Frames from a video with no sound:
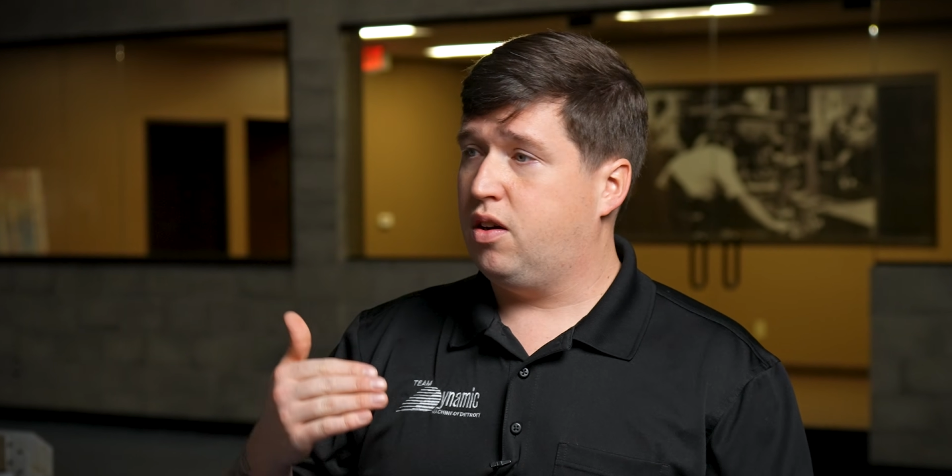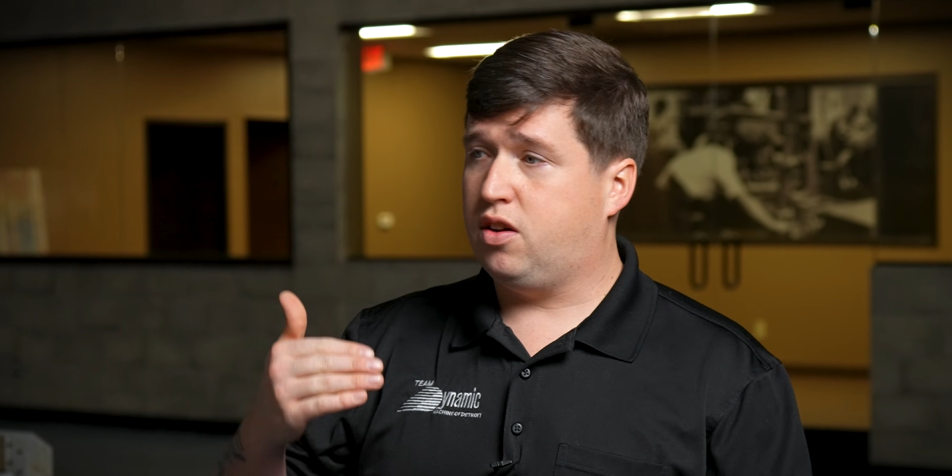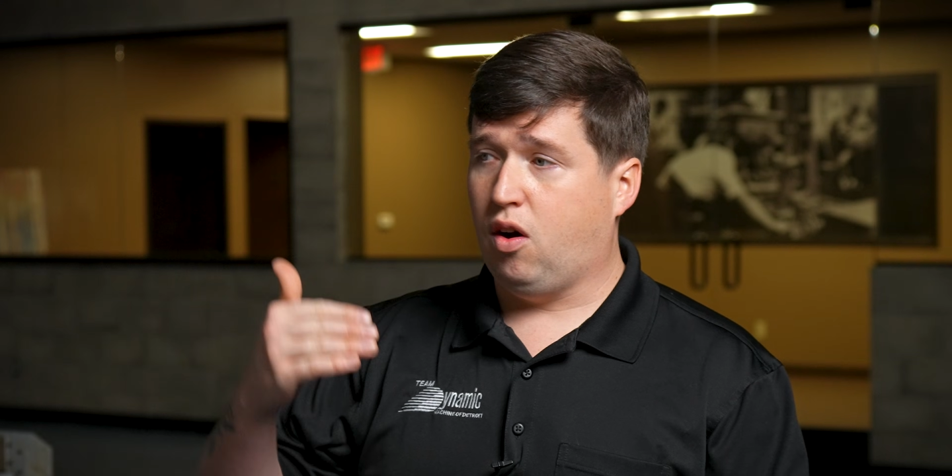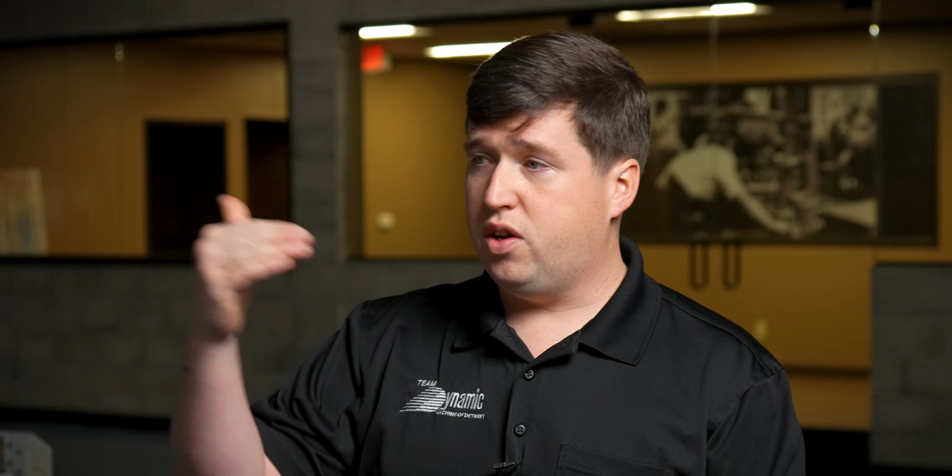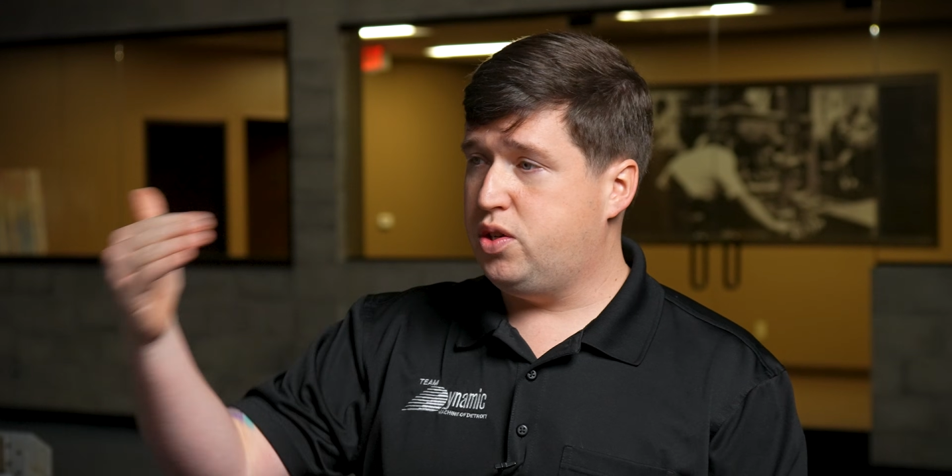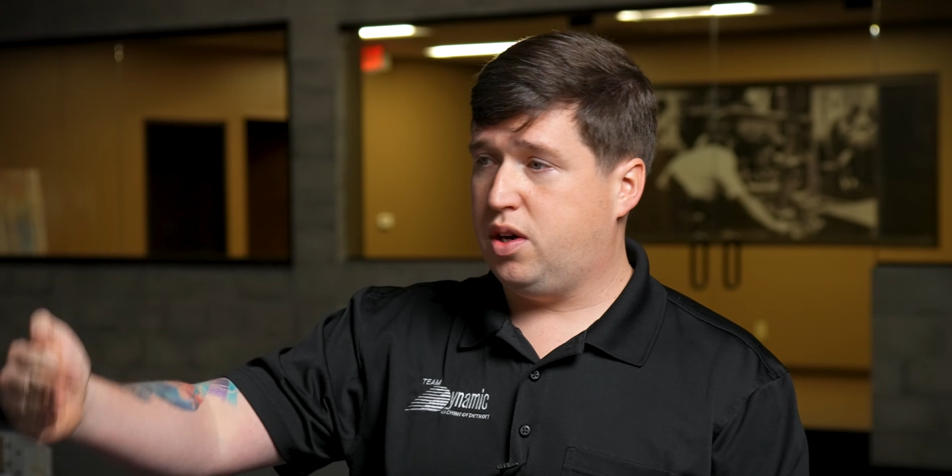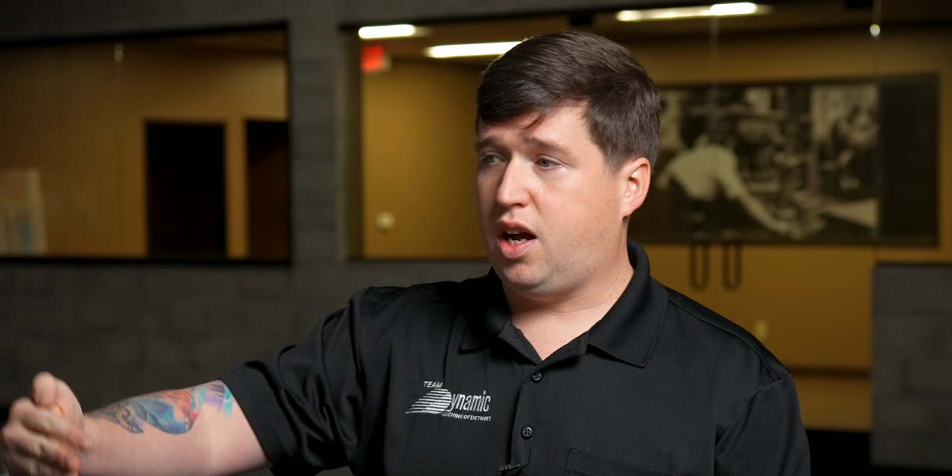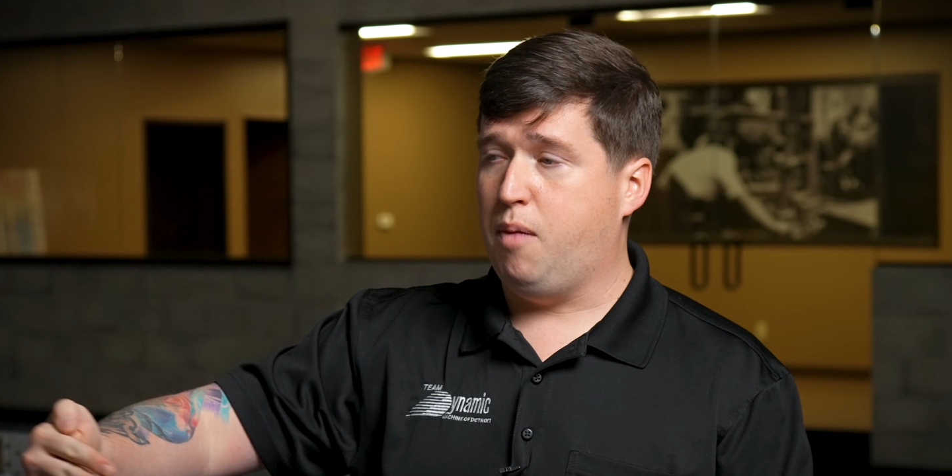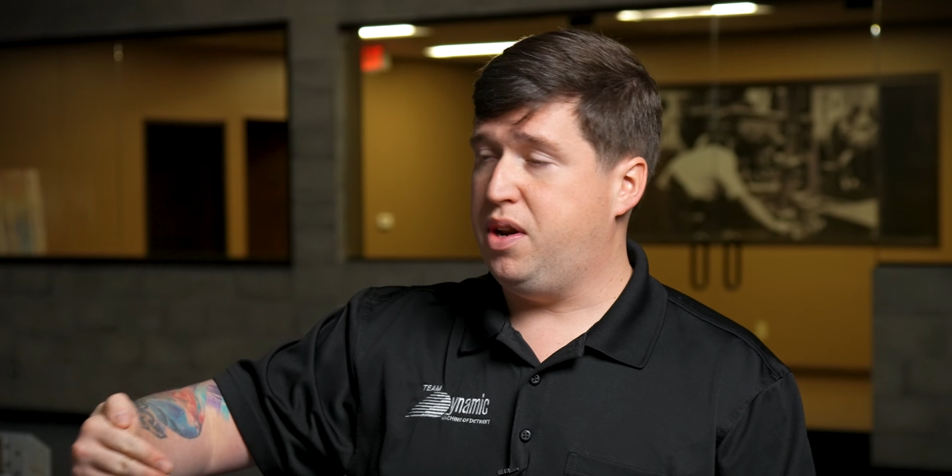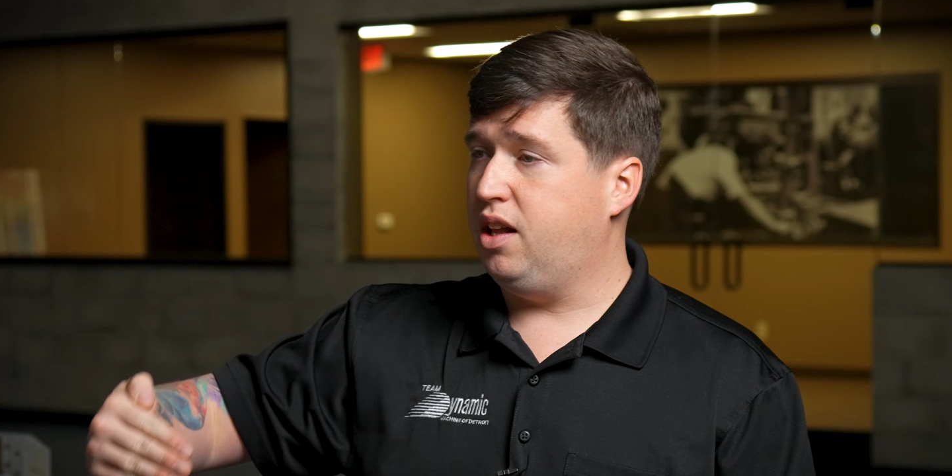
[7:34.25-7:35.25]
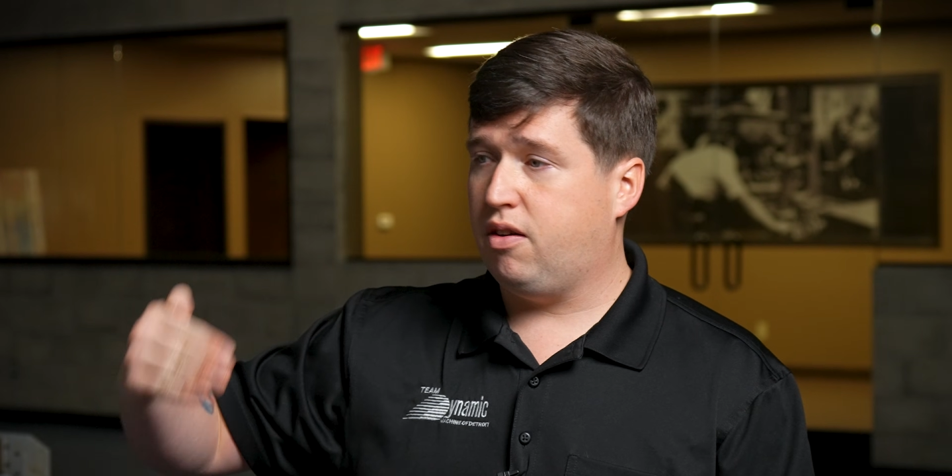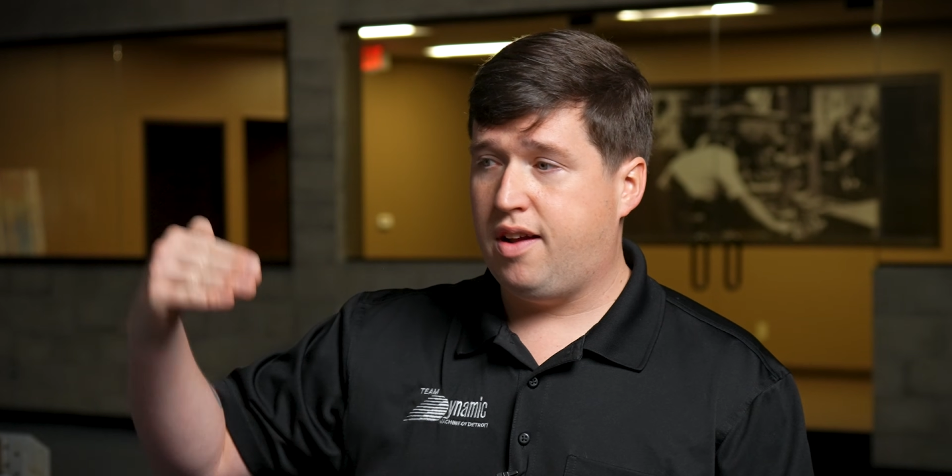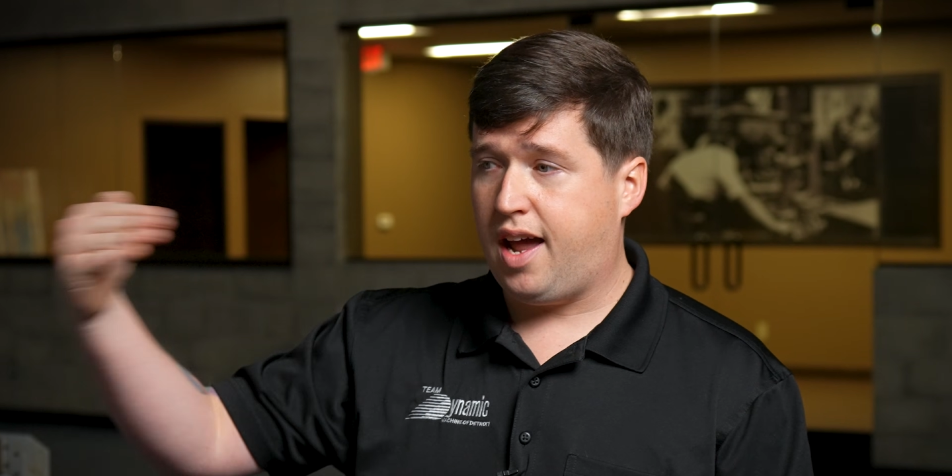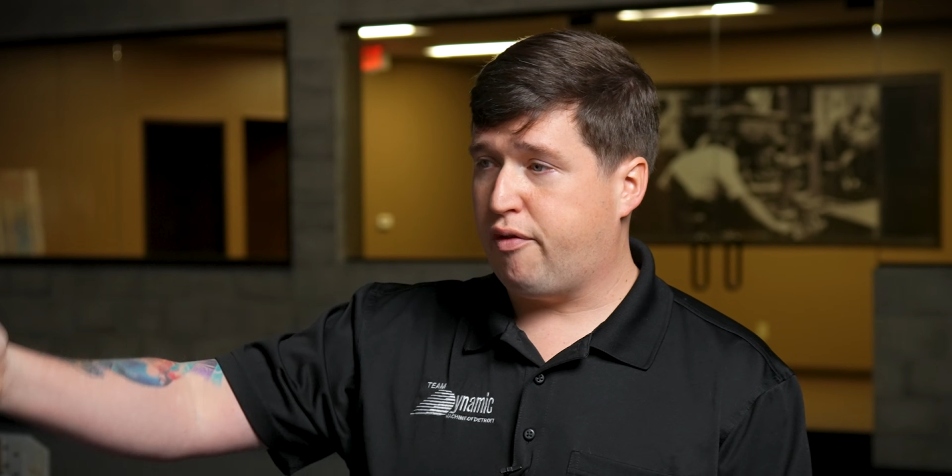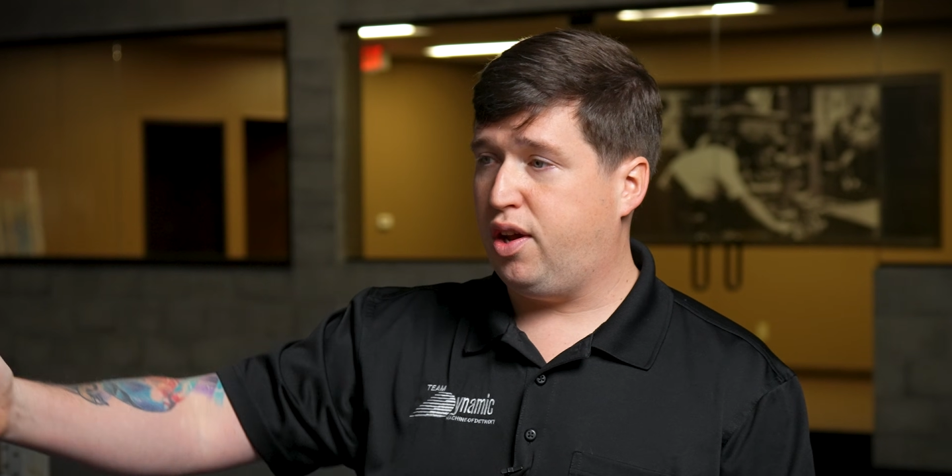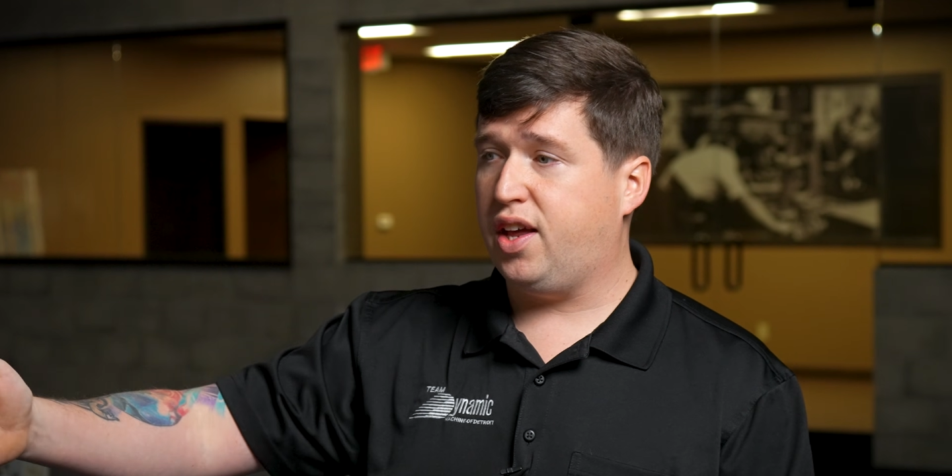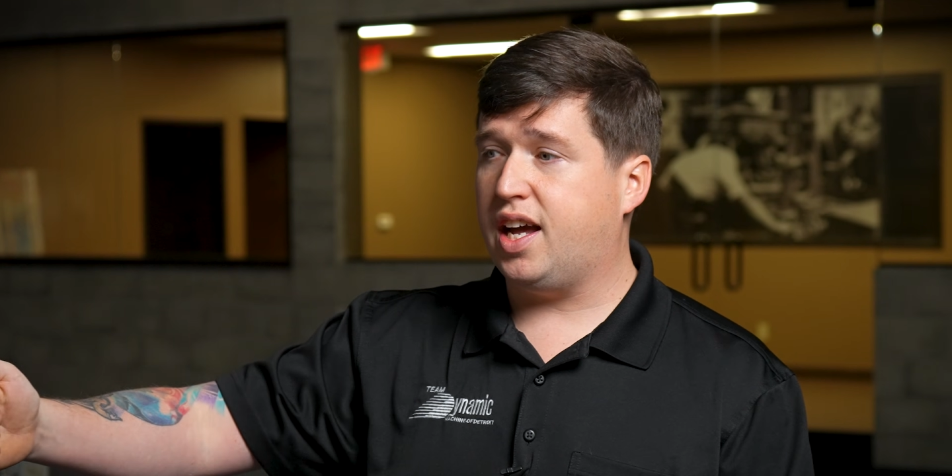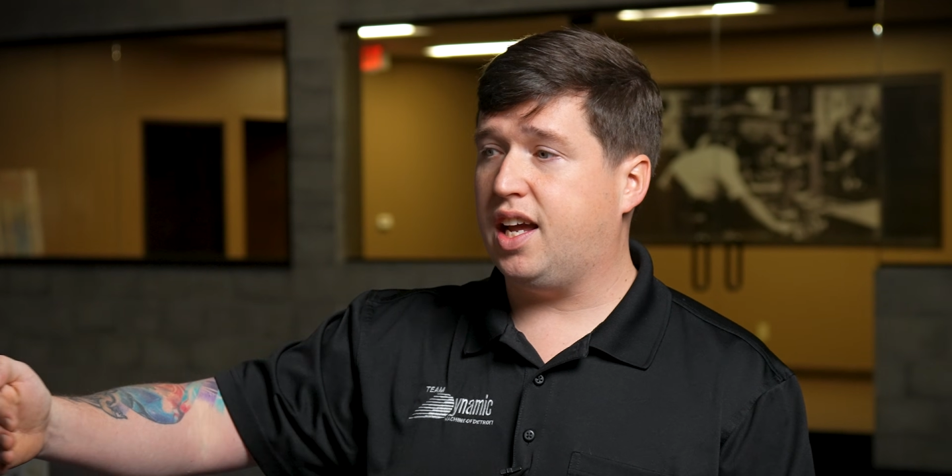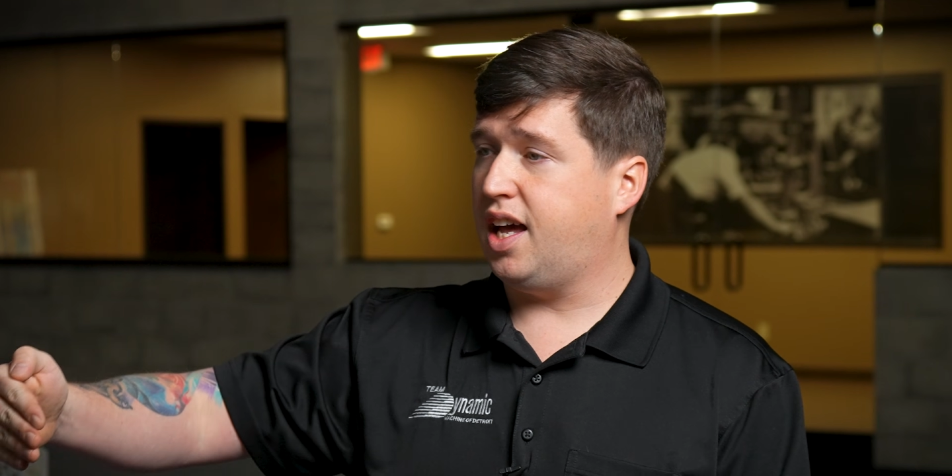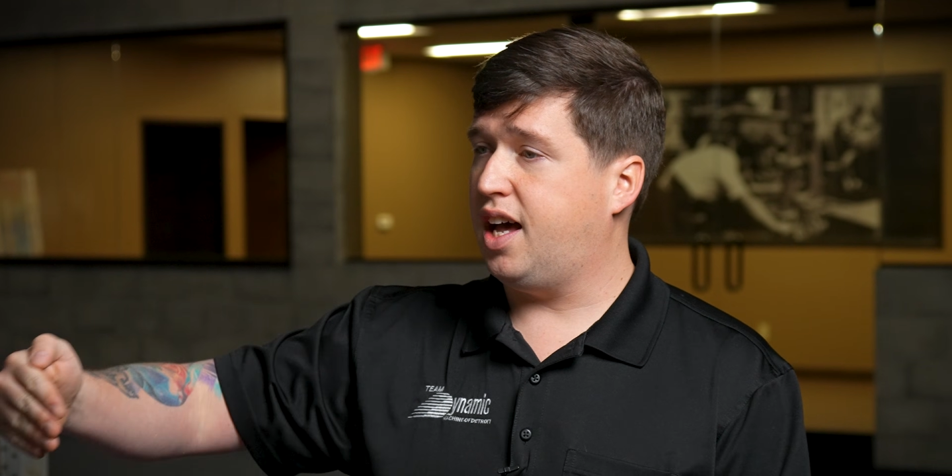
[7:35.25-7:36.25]
going to a company, learning everything
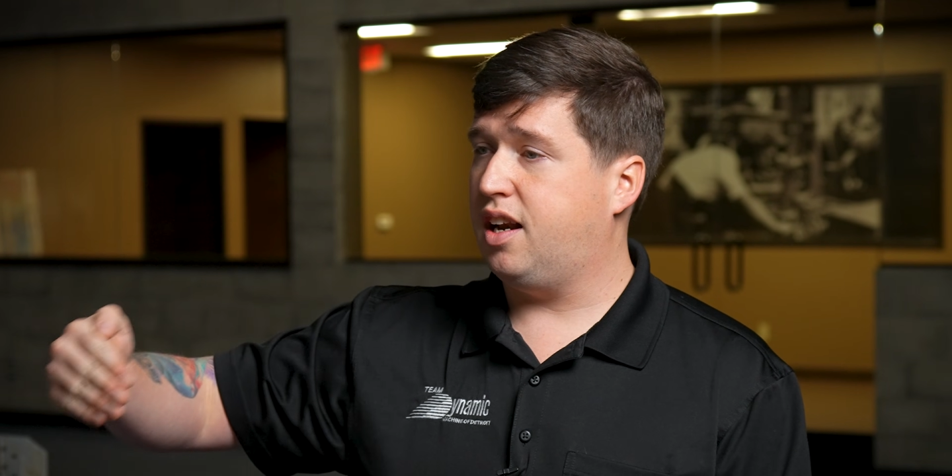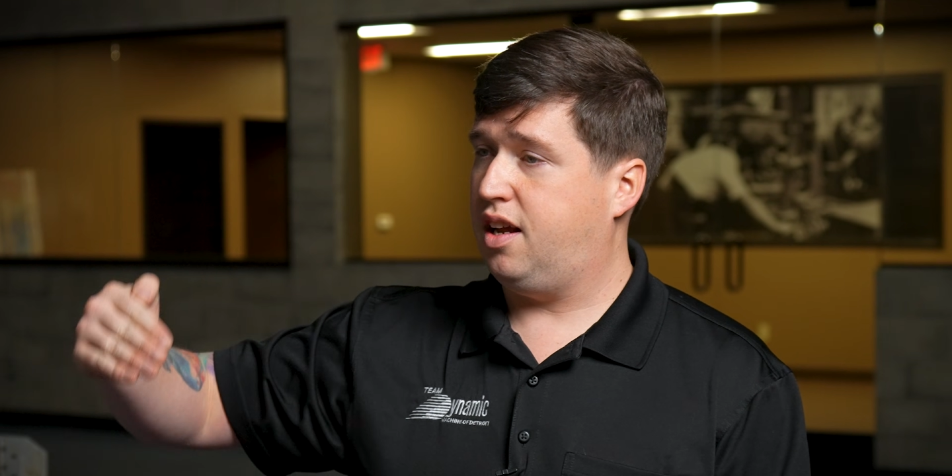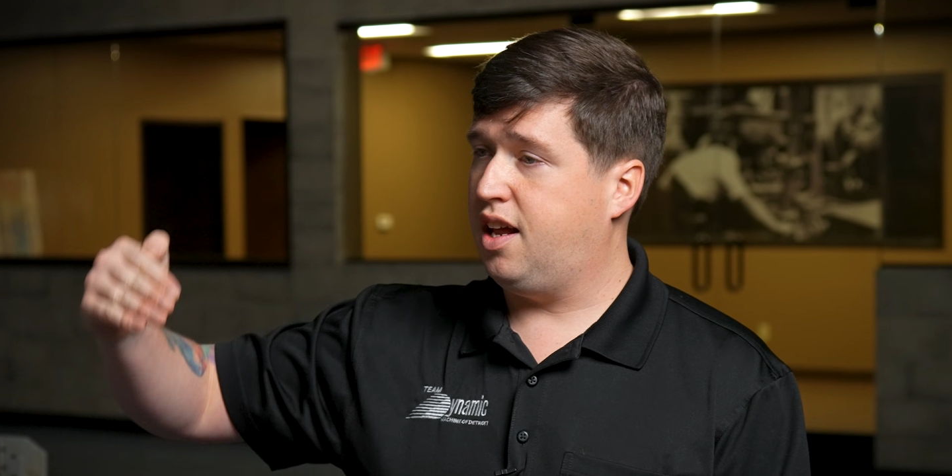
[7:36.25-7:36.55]
I can,